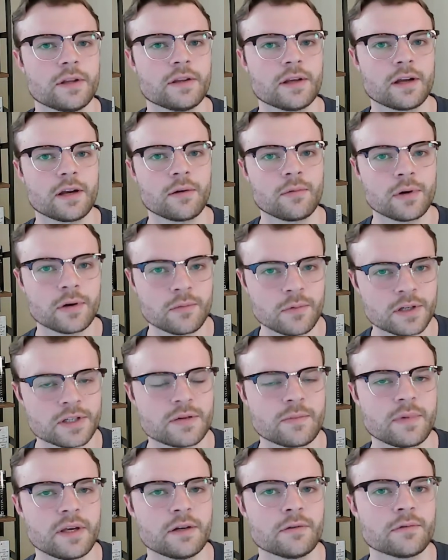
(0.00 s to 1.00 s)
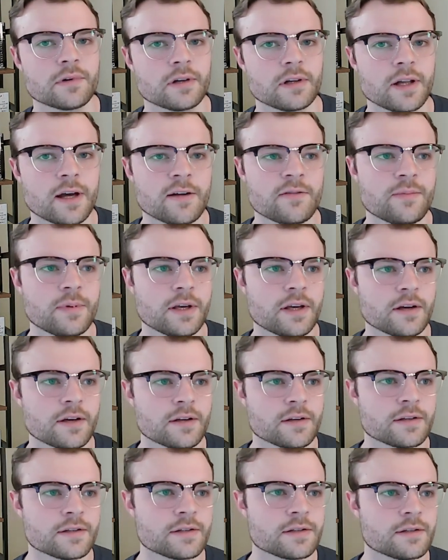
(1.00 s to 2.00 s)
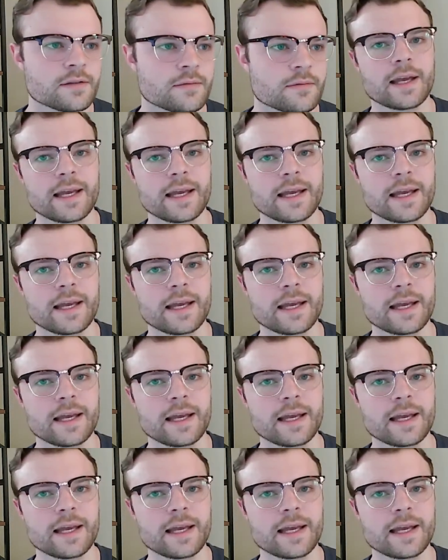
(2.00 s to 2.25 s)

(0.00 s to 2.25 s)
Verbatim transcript: that I wouldn't want to meet in real life because,